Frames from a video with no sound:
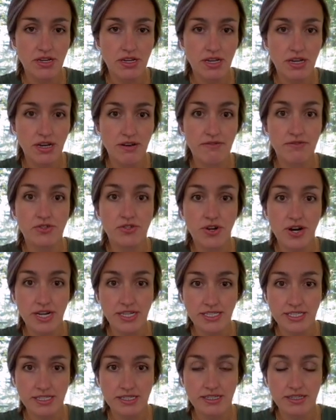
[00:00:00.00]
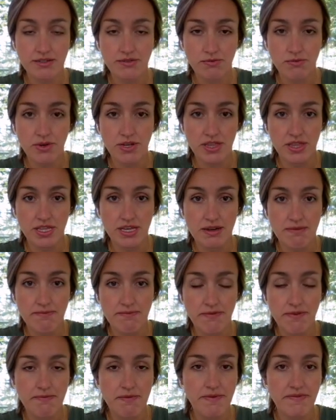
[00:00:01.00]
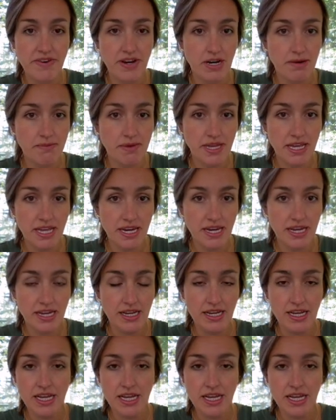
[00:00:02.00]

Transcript: of trust with them from the very beginning.